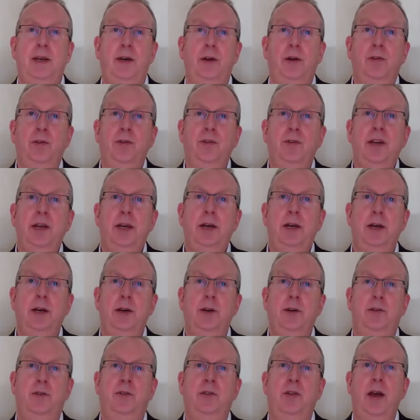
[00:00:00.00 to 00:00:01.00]
codes. SIC
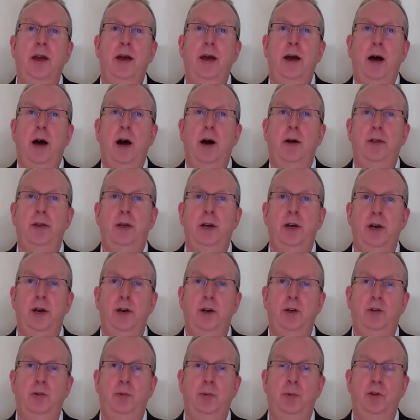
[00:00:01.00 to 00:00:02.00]
codes are the
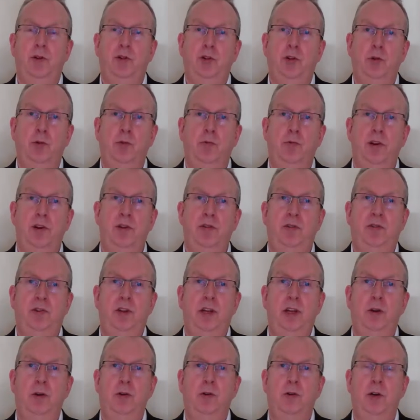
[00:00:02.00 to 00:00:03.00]
codes which you'll
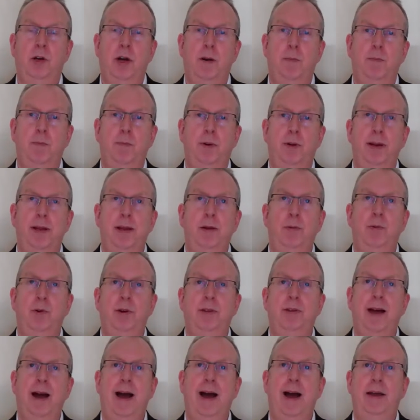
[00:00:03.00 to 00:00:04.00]
register your company
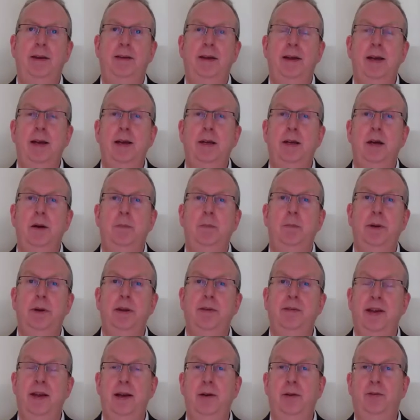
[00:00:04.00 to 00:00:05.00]
with at
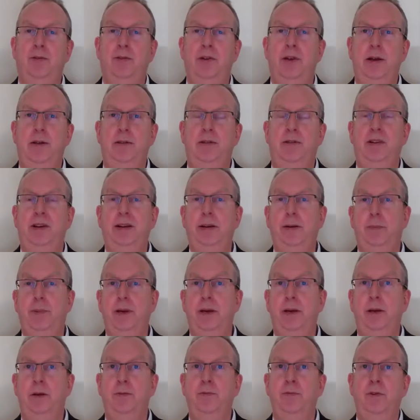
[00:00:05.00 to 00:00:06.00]
Companies House. Now, there's a little
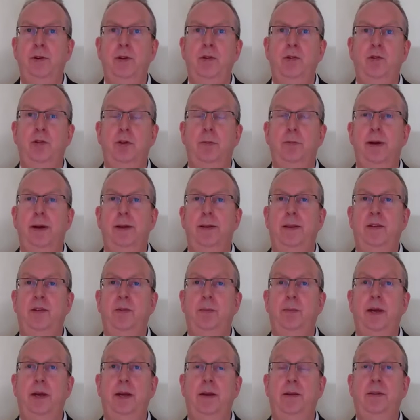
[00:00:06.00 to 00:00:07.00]
bit of confusion about this,
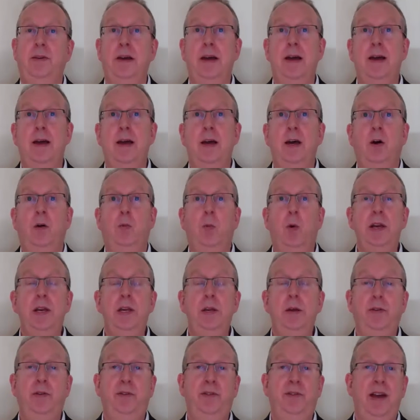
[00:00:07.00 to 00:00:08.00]
because when
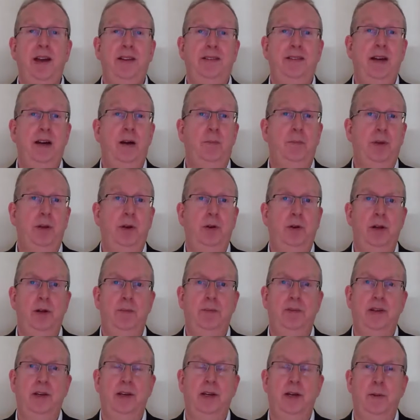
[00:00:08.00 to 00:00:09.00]
you set up your
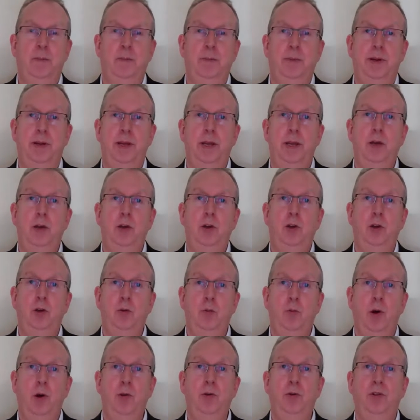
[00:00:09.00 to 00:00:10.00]
limited company,
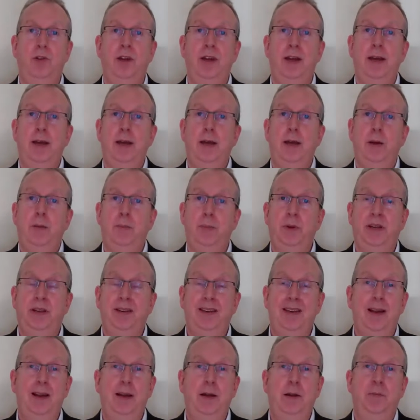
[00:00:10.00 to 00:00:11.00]
you won't be
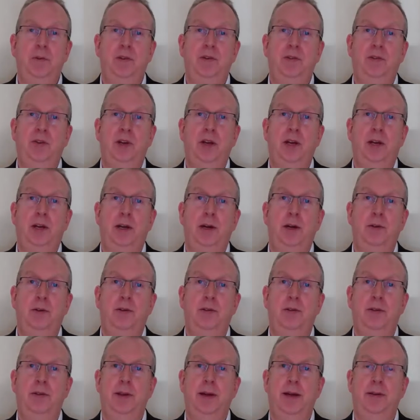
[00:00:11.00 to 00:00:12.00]
dealing with SIC
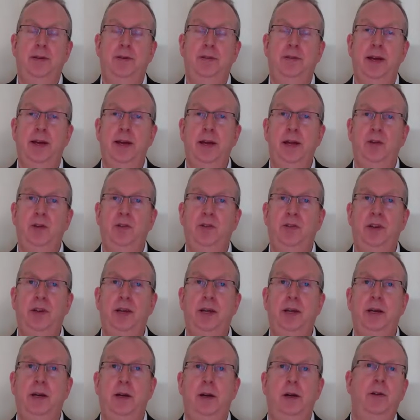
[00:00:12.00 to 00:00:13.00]
codes at that stage.
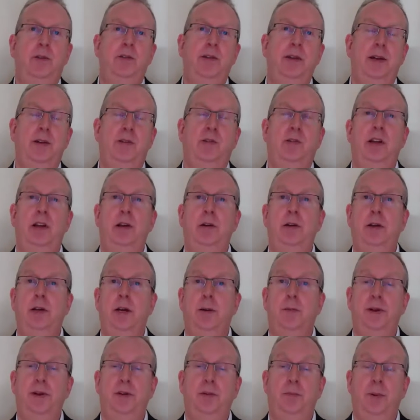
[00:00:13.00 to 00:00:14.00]
SIC codes actually only
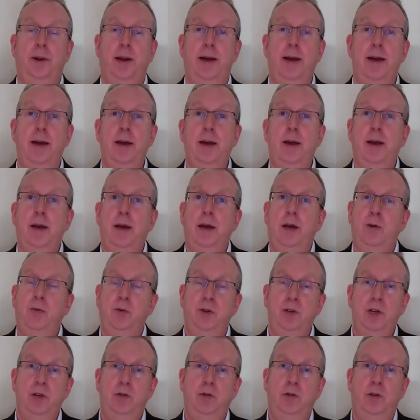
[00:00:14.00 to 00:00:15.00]
come into play
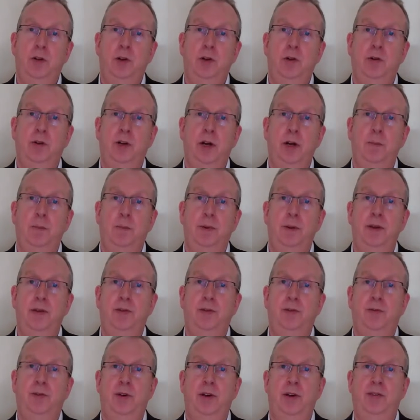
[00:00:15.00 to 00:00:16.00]
when you do your
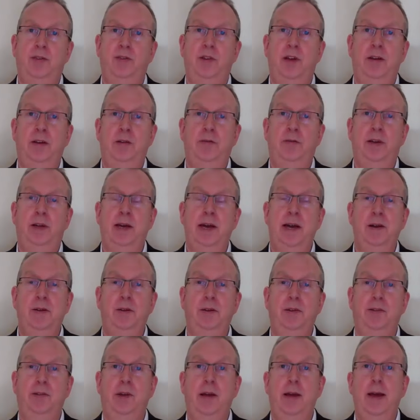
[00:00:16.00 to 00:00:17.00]
company's first set of
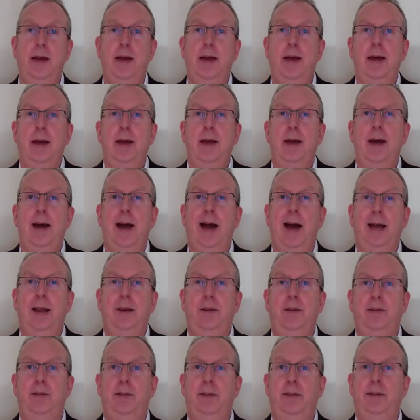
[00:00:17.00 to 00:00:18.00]
accounts.
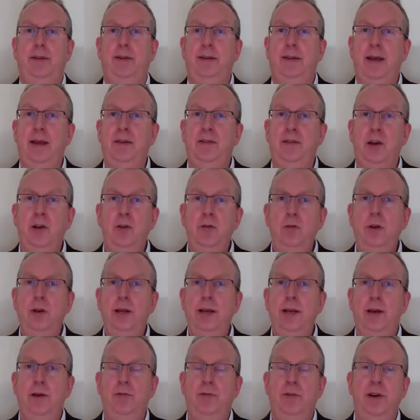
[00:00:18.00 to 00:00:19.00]
And there's
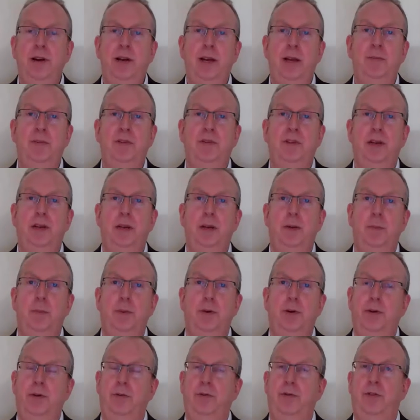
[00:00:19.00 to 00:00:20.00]
only a very limited
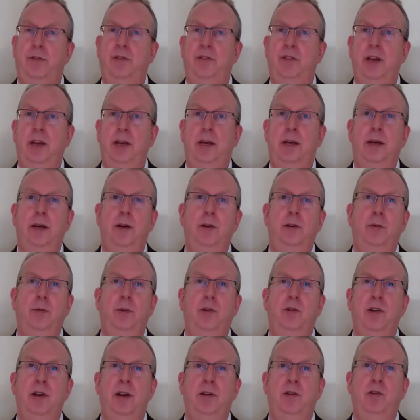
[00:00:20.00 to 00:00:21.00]
number of SIC codes
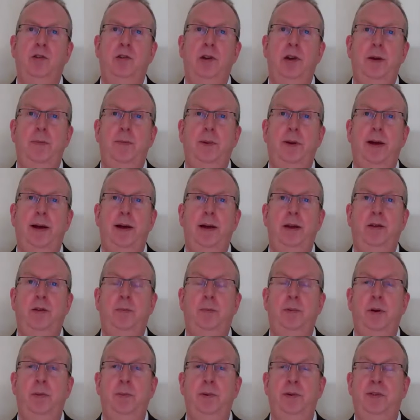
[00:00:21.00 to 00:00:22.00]
which actually apply to
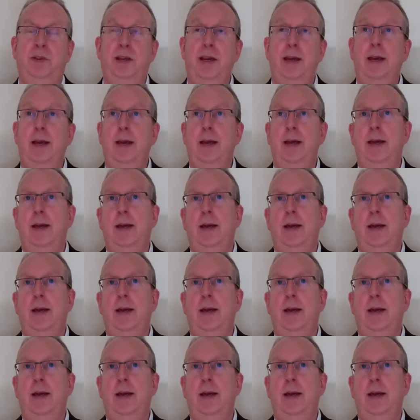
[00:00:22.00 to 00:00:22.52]
property.